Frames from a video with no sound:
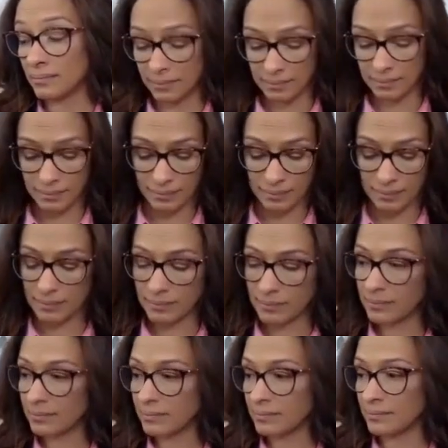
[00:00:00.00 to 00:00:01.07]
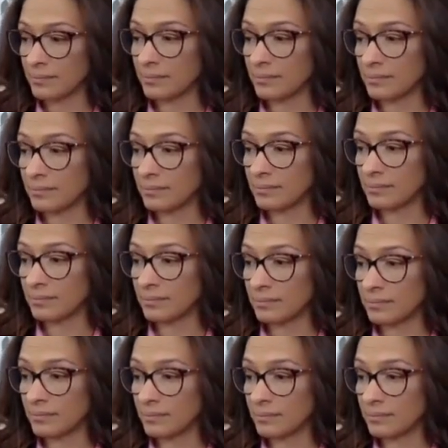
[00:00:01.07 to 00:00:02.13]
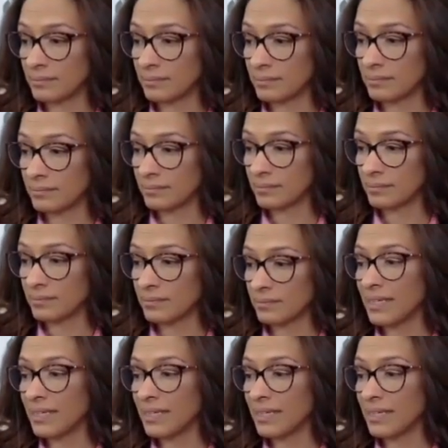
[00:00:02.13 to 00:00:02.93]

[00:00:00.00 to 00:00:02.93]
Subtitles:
(no one is talking)